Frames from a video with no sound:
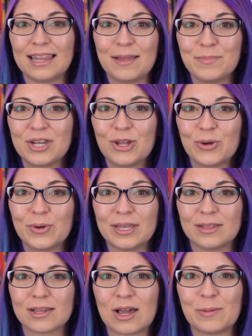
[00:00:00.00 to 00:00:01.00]
let me know
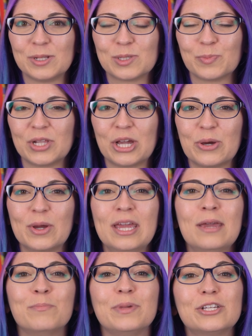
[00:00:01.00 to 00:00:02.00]
in the comments below.
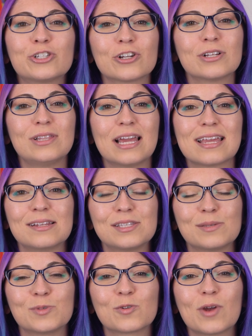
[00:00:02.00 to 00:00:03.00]
Be sure to like and
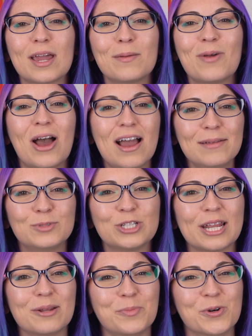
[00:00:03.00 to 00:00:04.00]
subscribe. I'm
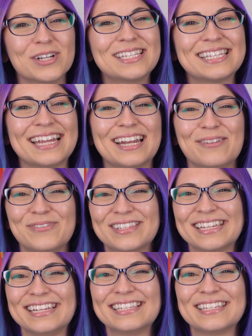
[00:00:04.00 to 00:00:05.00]
Shannon Morris and I will
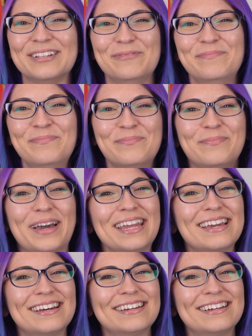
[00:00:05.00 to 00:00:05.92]
see you soon. Bye